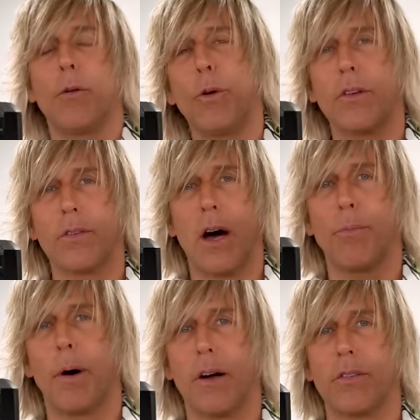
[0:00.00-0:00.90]
with a
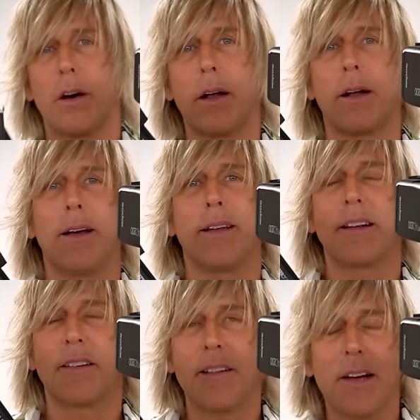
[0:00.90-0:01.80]
softbox on it.
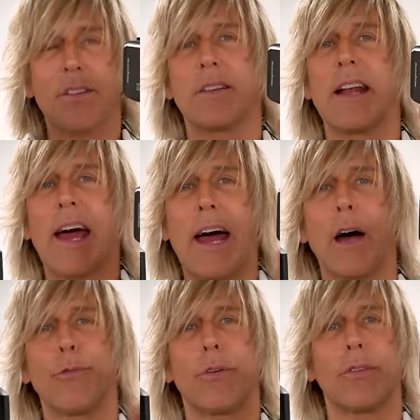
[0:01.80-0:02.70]
That's less than half a